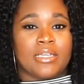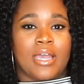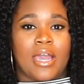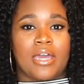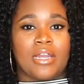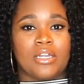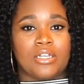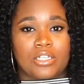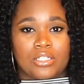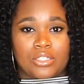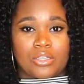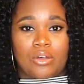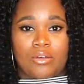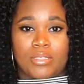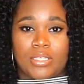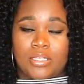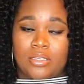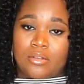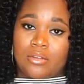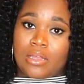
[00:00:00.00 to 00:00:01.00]
it kind of just
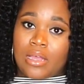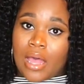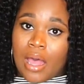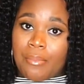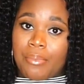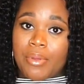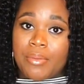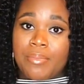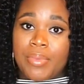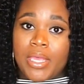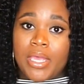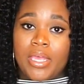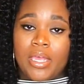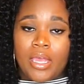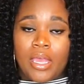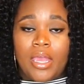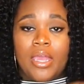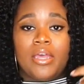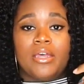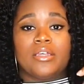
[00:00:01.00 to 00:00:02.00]
goes up a bit,
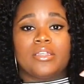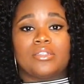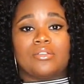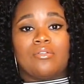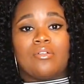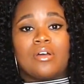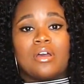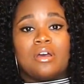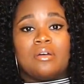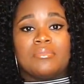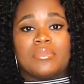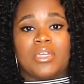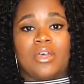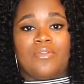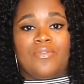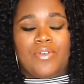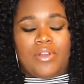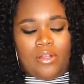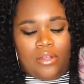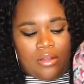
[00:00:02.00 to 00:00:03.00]
so it comes
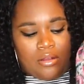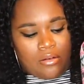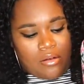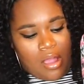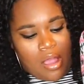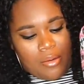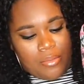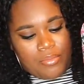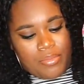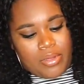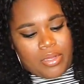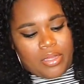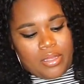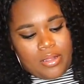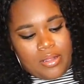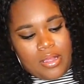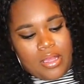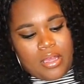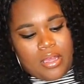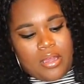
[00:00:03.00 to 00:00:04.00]
off very cropped. But
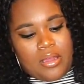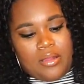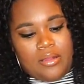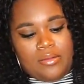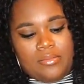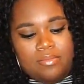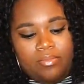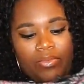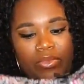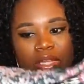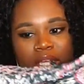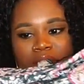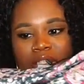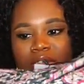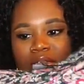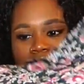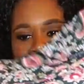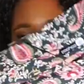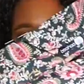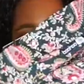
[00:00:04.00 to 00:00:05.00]
as you can